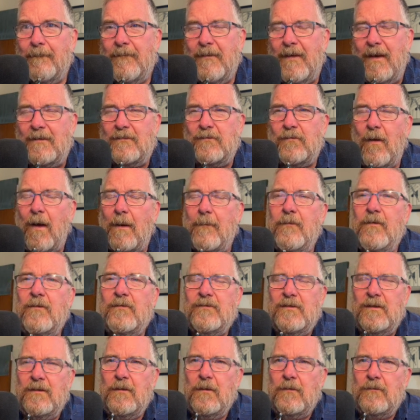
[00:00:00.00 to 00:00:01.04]
So I'm
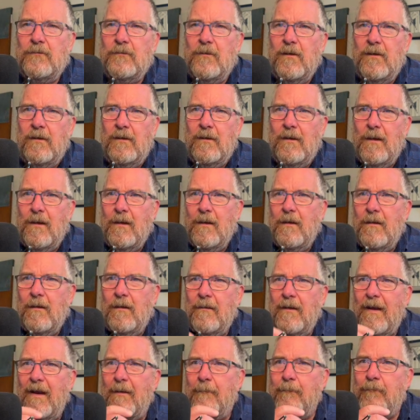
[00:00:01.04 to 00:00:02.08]
using the
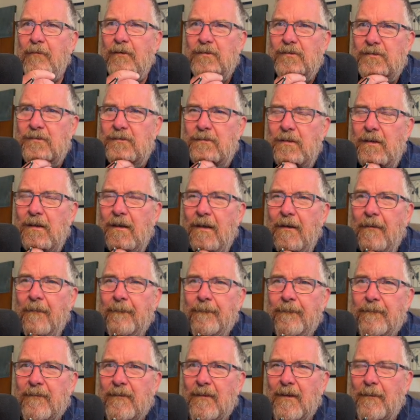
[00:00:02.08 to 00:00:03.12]
airbrush.
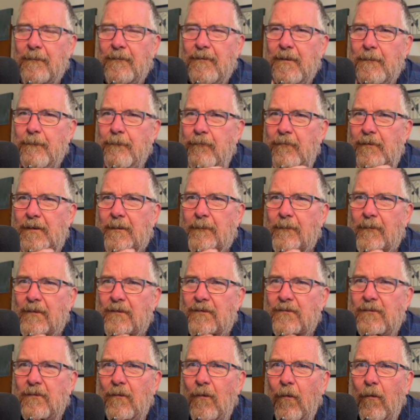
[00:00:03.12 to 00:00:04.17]
I think pretty
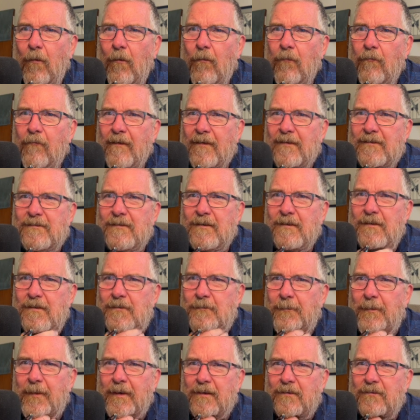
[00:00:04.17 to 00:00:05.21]
much the whole rest of
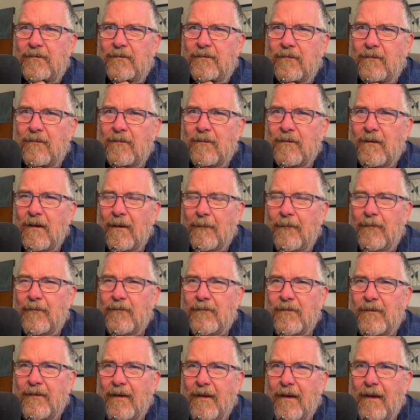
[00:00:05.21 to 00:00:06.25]
this picture I'm
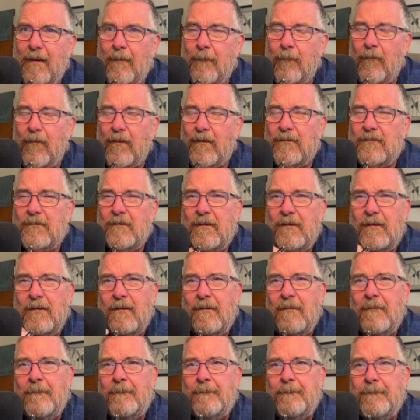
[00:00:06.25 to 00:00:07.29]
using the airbrush.
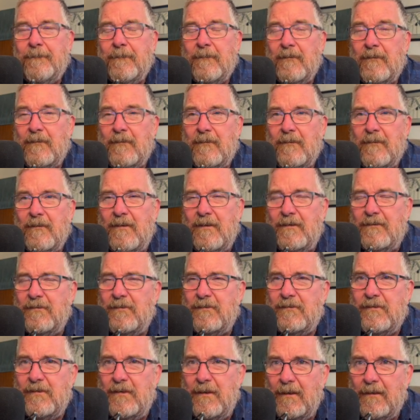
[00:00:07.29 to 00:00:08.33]
This
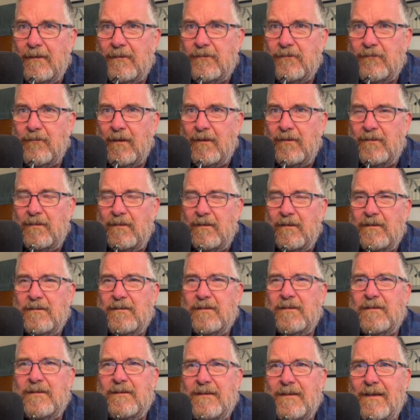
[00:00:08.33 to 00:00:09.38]
is an illustration.
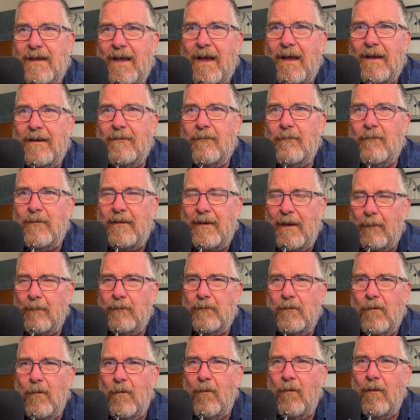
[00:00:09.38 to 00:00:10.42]
This is not what I
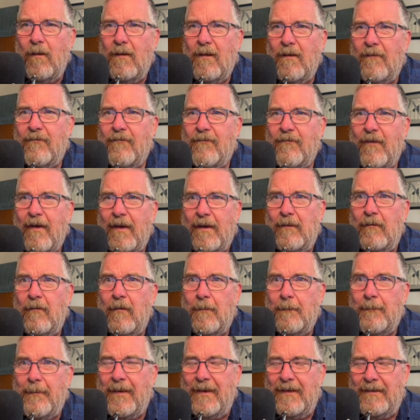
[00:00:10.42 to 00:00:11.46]
would call a fine
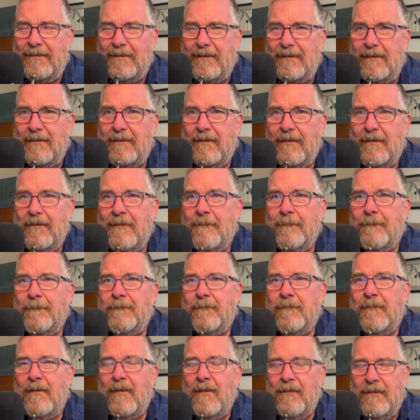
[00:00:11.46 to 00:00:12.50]
art painting.
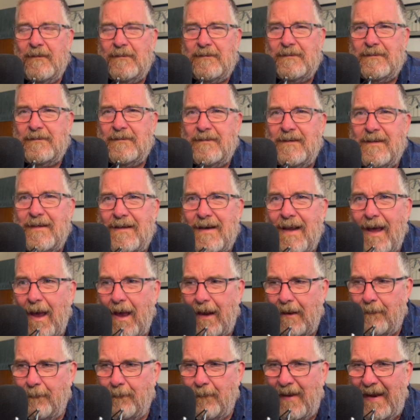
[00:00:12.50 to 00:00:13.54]
This is
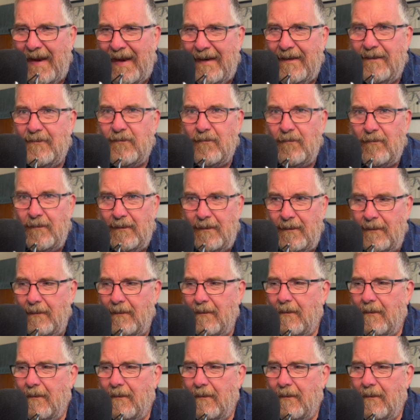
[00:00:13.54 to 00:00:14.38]
not painterly.